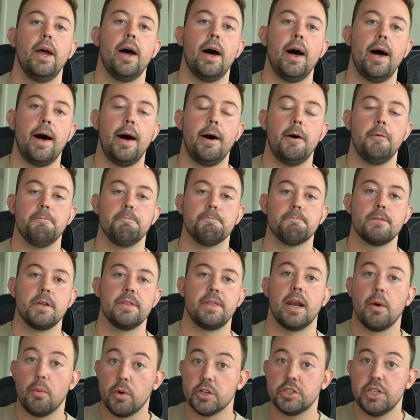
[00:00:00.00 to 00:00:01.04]

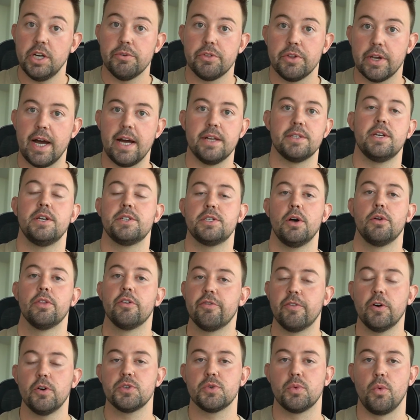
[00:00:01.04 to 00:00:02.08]
that I want to share with you guys. So the
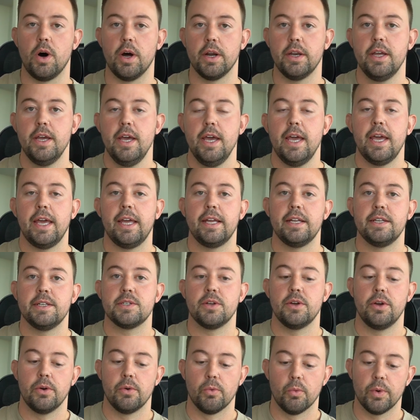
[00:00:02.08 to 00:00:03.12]
first one
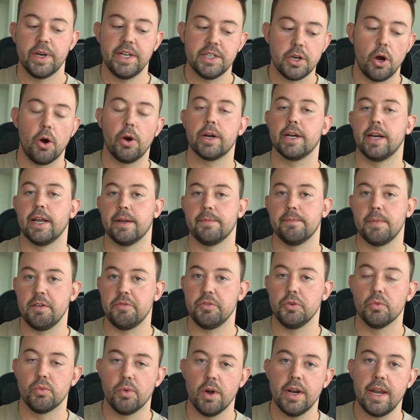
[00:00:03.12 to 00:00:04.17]
is retargeting. If
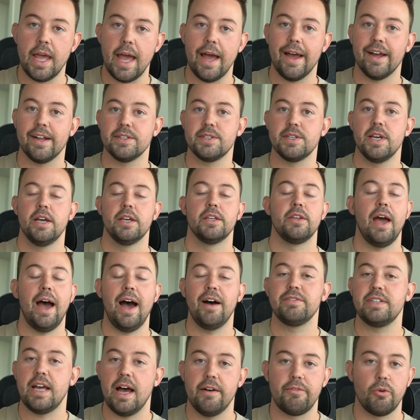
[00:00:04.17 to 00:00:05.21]
you run ads, you
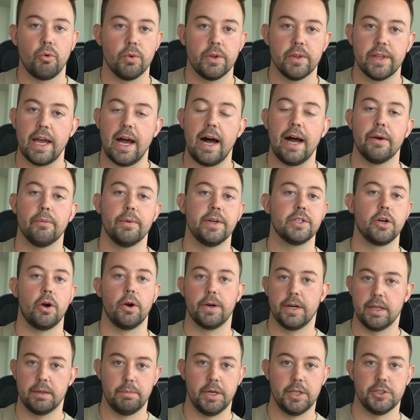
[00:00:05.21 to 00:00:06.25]
have to have a really high
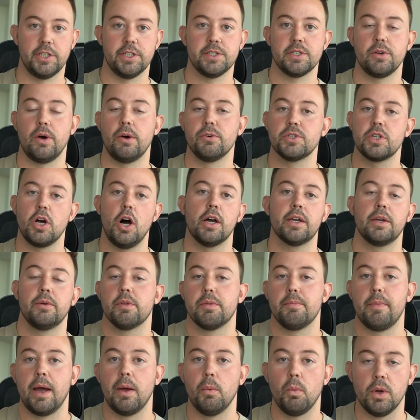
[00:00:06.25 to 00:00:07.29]
retargeting budget. So I was talking with
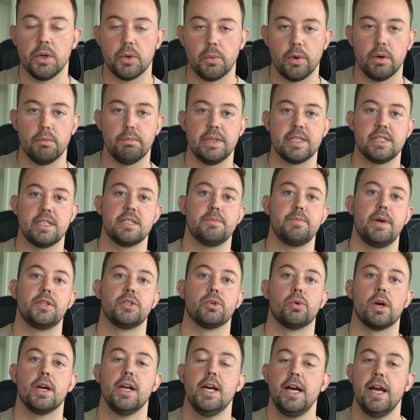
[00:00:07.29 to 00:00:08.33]
my one-to-one business
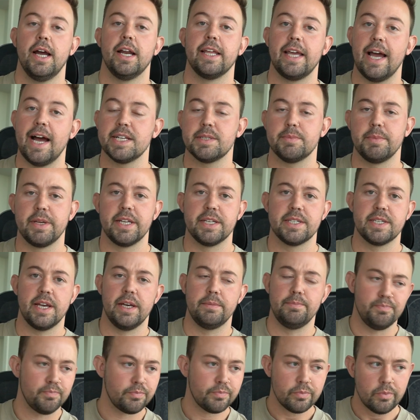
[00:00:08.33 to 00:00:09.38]
mentor and he asked me, he
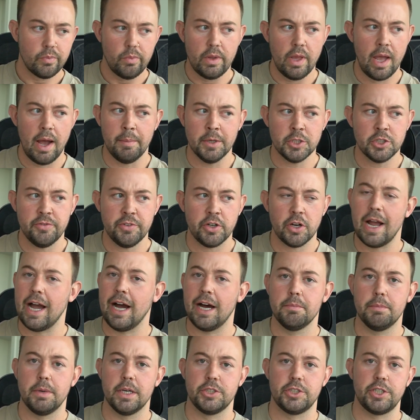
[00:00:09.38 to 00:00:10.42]
said, how much of your
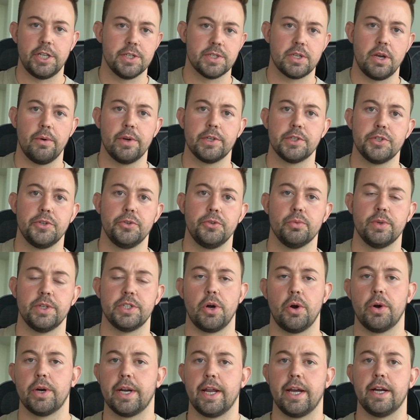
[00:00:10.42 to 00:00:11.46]
ad budget is going to
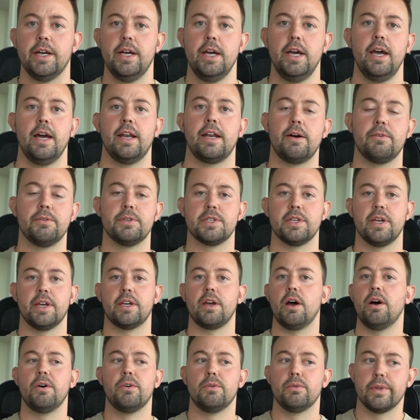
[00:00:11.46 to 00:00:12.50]
retargeting? And I was like,
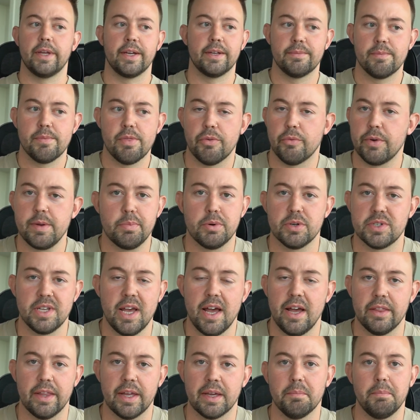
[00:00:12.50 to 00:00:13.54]
oh, like
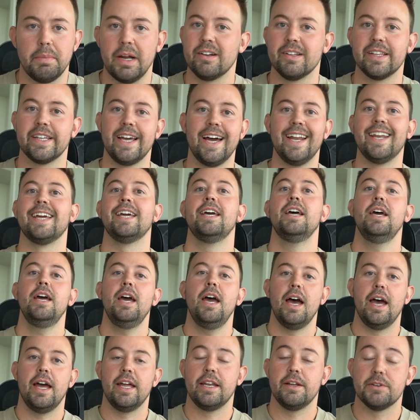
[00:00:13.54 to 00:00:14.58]
3%, like barely any.
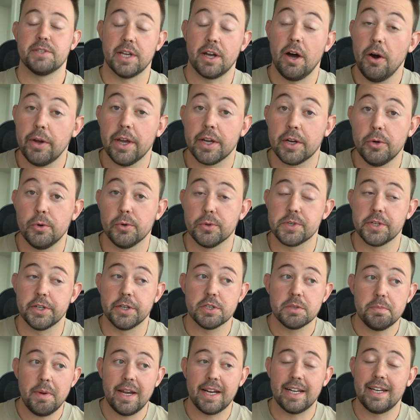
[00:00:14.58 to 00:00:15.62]
And he was like, okay, cool. So you're
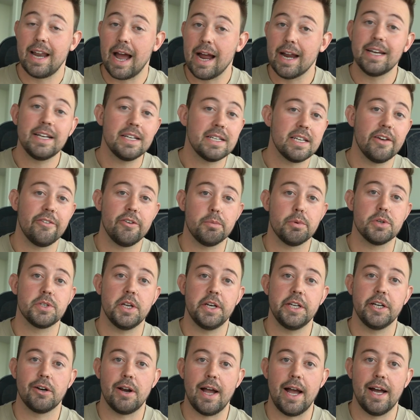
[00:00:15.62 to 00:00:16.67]
spending 97% of
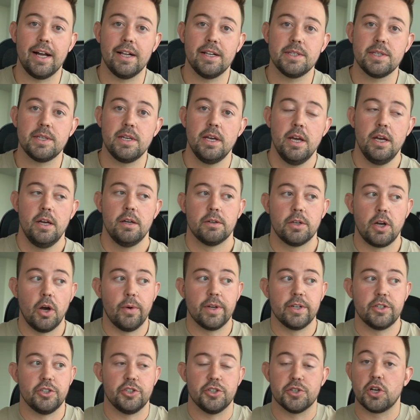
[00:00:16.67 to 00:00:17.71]
your ads
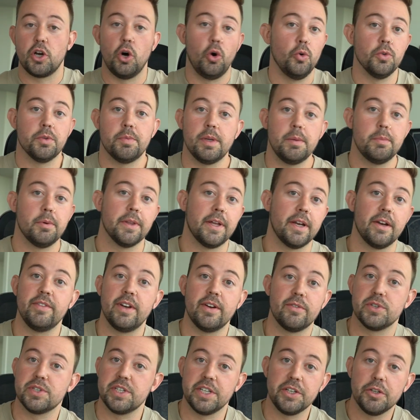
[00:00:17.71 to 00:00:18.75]
going to just cold people that have
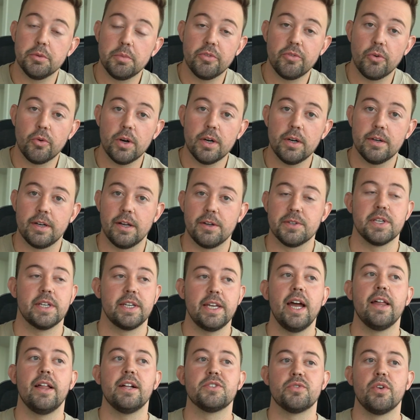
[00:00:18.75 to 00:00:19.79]
never seen you before? And I was like,
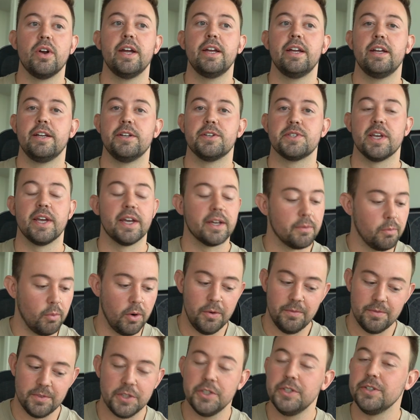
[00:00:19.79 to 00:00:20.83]
yeah, that's right. And he's like,
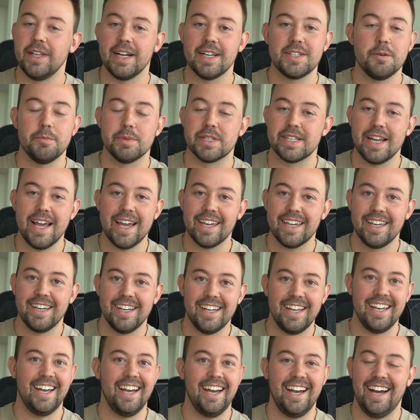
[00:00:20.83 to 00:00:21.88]
well, dude, that's your mistake.
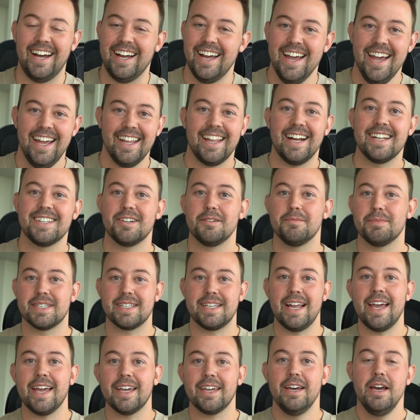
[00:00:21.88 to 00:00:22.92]
That's your
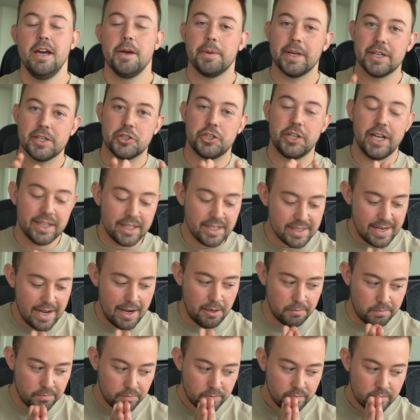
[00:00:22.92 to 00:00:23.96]
mistake, because check this
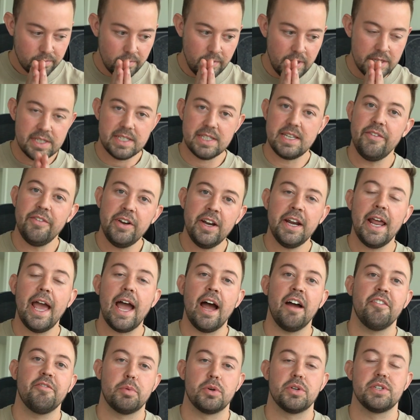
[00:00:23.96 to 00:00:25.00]
out.
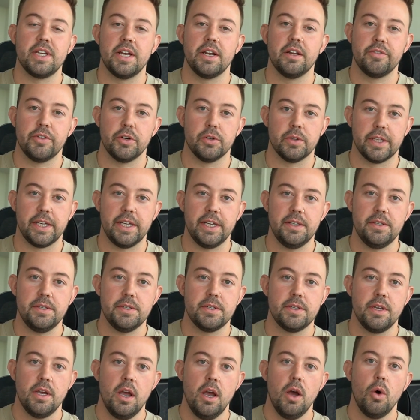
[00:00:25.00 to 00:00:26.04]
7.5% of your
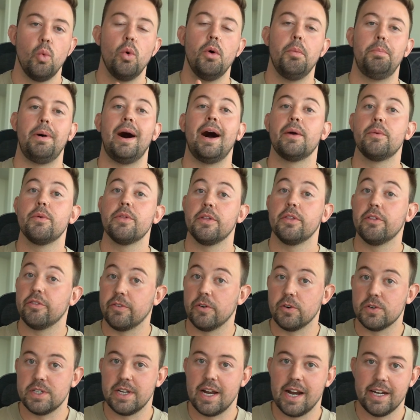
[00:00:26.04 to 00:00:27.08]
leads will buy within the
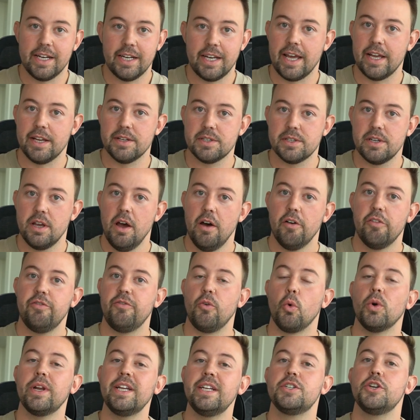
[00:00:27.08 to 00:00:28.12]
first 90 days.
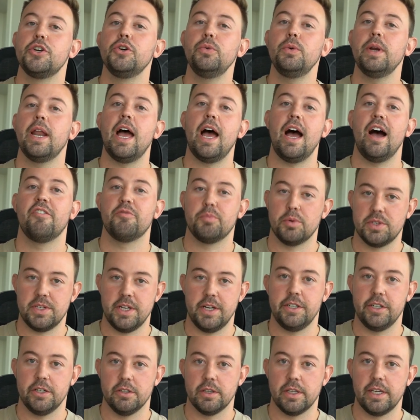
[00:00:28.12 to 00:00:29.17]
42.5%
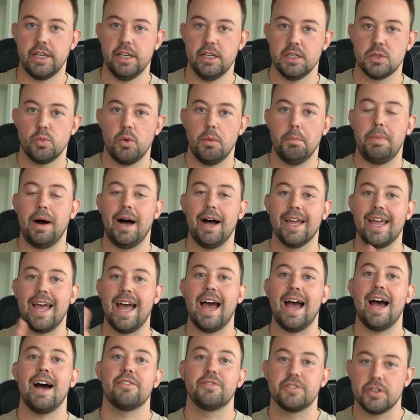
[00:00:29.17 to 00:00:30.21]
of your leads will buy
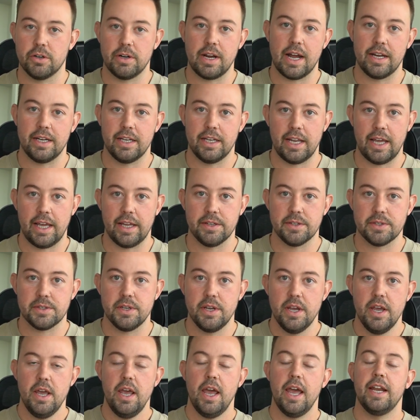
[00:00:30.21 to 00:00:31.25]
after 90 days.
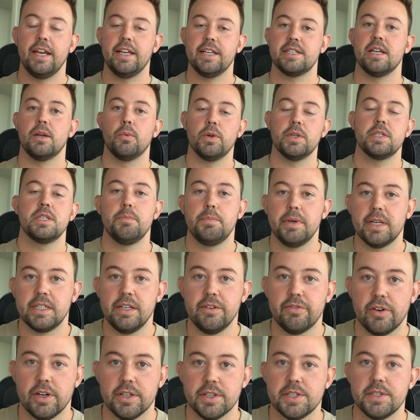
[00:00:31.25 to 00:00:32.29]
And he said, what's the big
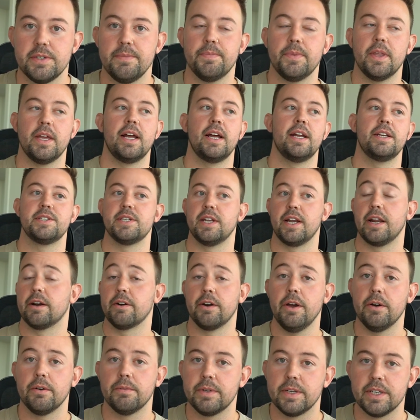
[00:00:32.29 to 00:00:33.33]
difference? And I said, I don't
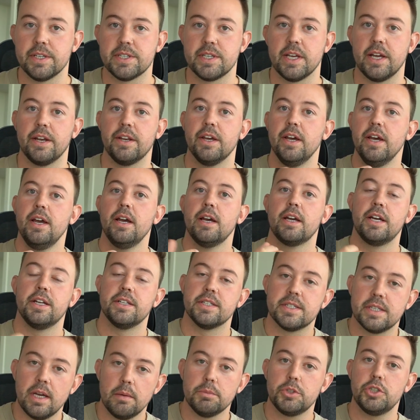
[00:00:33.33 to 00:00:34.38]
know. He said,
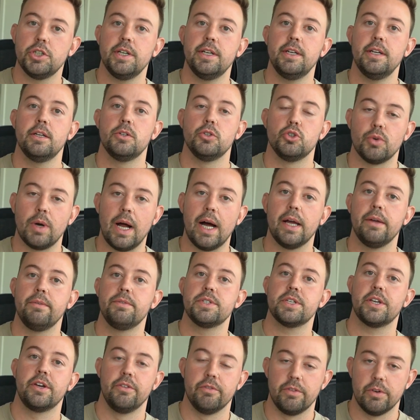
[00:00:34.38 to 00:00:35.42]
consumption
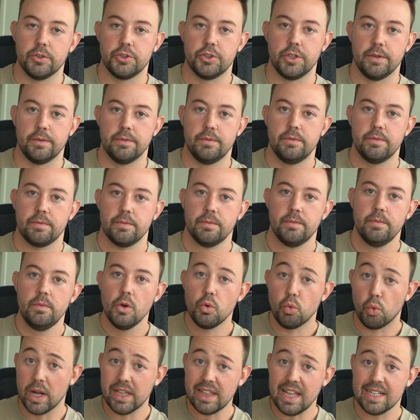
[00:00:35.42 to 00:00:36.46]
drives conversion.
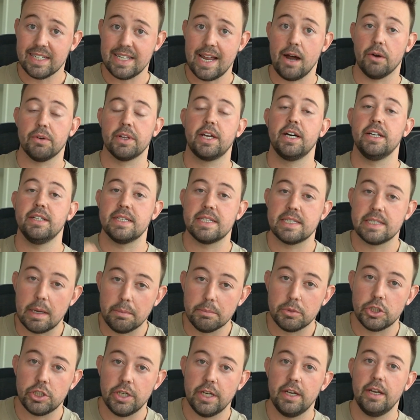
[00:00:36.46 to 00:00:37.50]
Write that down.
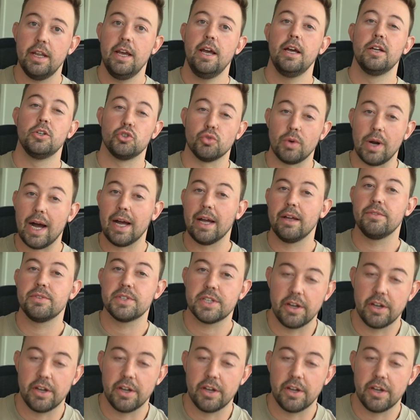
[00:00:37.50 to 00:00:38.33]
Consumption drives